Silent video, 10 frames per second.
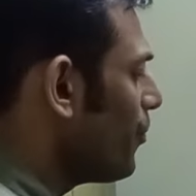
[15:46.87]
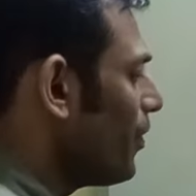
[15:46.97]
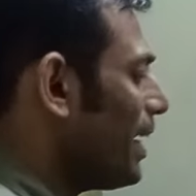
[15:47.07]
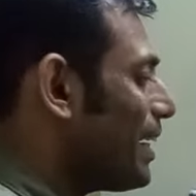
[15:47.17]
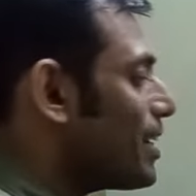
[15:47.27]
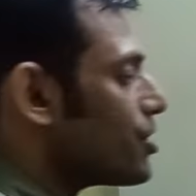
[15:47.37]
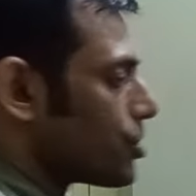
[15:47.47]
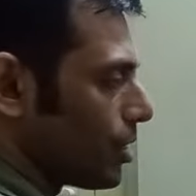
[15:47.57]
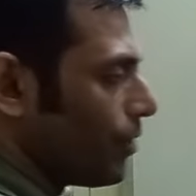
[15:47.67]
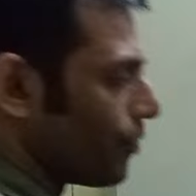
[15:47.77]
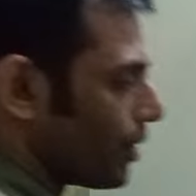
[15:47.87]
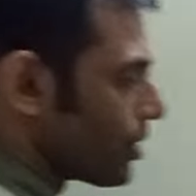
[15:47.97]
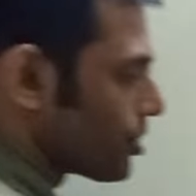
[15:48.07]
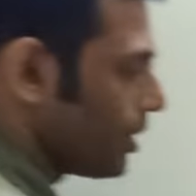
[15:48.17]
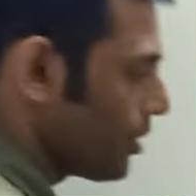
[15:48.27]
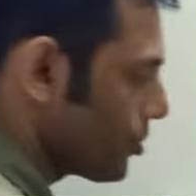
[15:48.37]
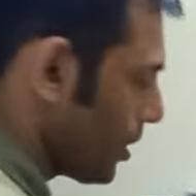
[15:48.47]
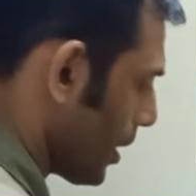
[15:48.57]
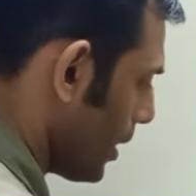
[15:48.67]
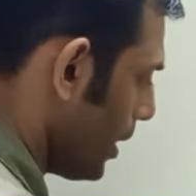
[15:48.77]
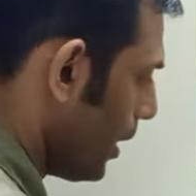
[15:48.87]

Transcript: if it is, let's say,